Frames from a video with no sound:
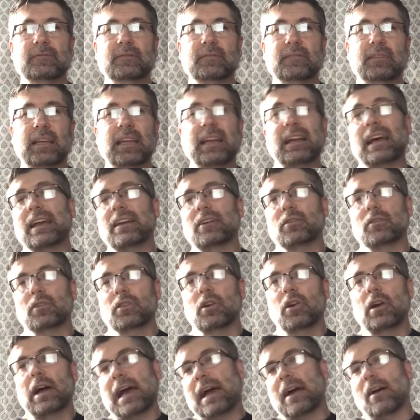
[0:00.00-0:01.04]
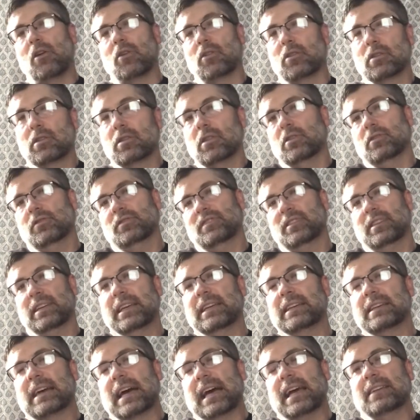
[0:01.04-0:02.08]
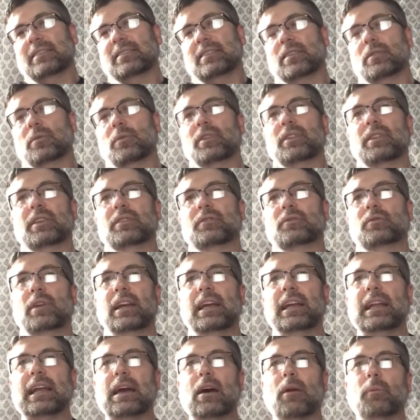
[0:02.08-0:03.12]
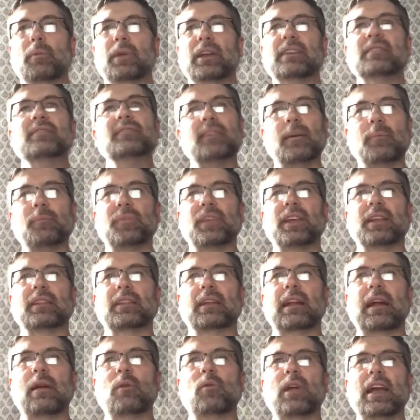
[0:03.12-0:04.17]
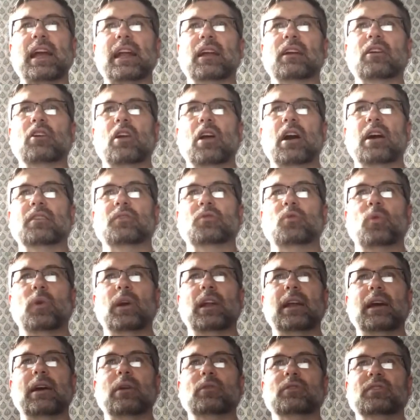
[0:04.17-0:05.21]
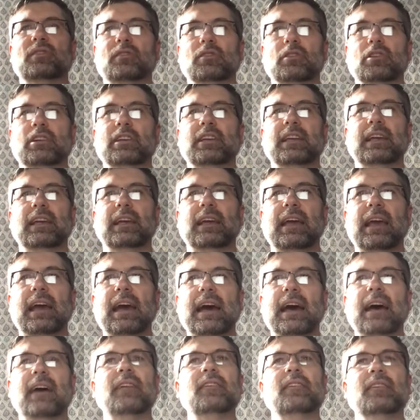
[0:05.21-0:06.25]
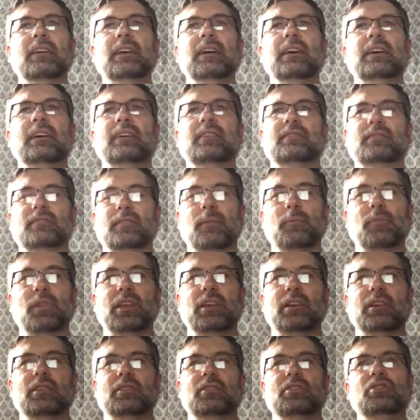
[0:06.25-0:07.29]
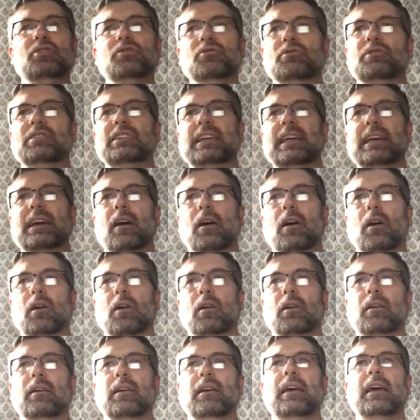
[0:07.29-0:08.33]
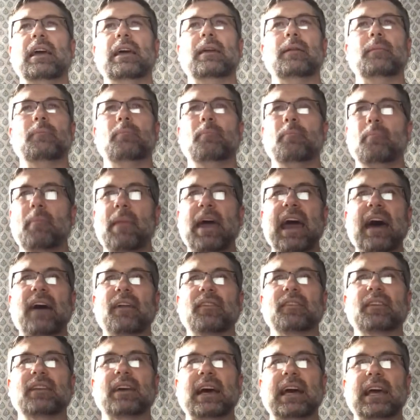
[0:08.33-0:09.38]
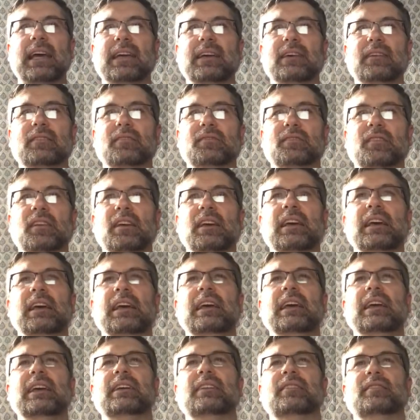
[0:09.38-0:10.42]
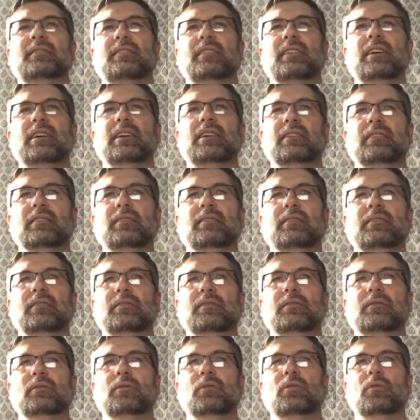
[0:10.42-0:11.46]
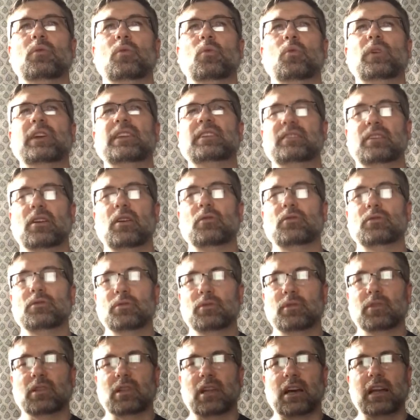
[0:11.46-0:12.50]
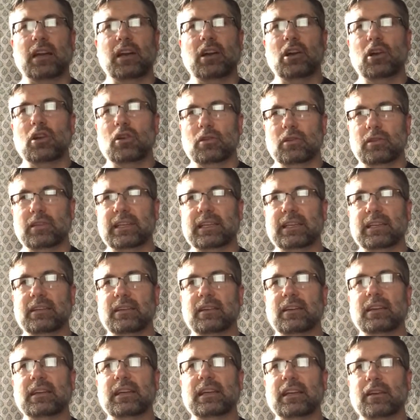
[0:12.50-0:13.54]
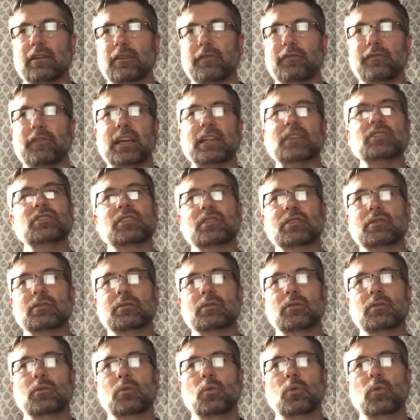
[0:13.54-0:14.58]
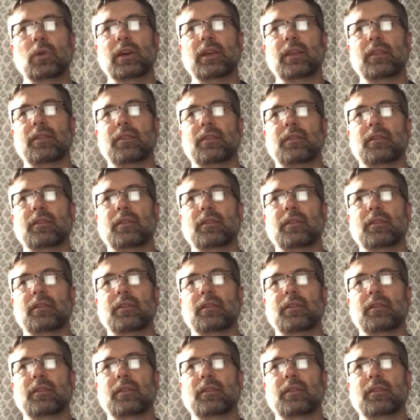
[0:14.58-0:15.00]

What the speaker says: and I don't know how closely it ties in with this right now, but it's something that I ran across when I was looking at some of the UDL and math tie-ins, is that we don't do a lot of early intervention with